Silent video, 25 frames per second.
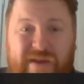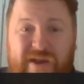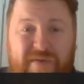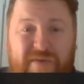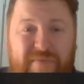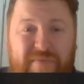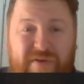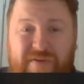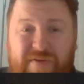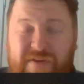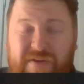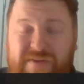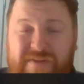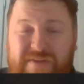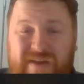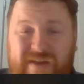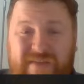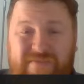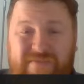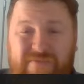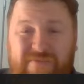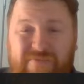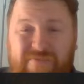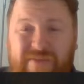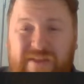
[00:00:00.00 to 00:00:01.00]
I'll be honest, I
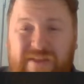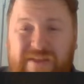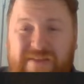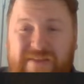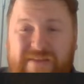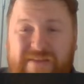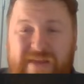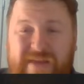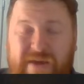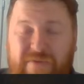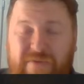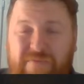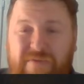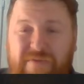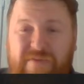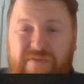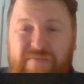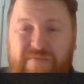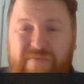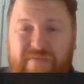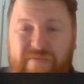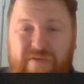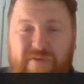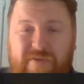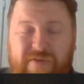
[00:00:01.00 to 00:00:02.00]
haven't really dealt
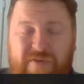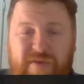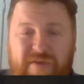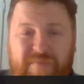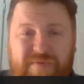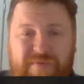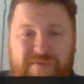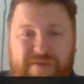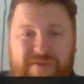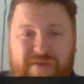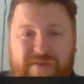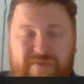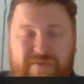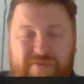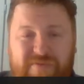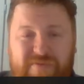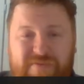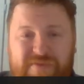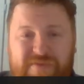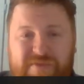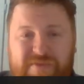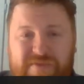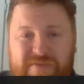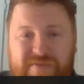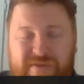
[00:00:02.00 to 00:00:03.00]
with occupancy
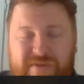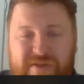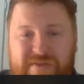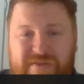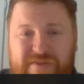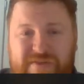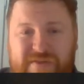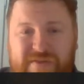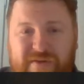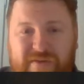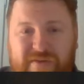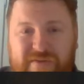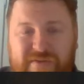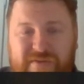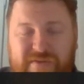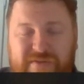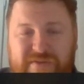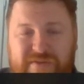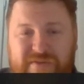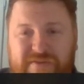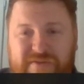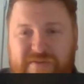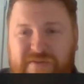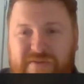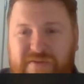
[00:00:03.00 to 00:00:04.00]
clauses in
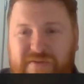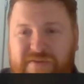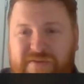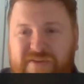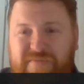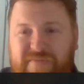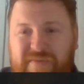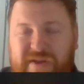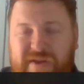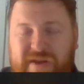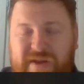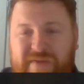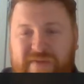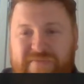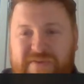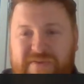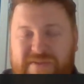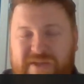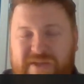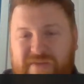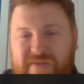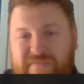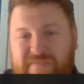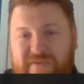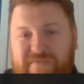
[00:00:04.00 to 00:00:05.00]
Scotland. Somebody'd have to
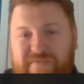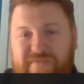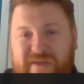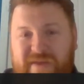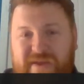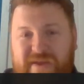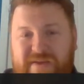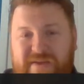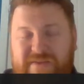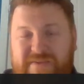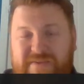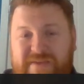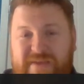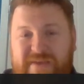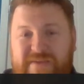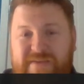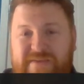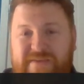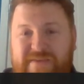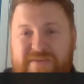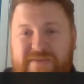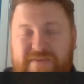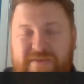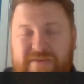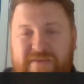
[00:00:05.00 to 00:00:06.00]
tell me if they
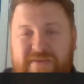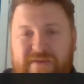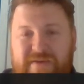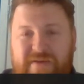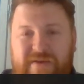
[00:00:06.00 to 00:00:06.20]
exist.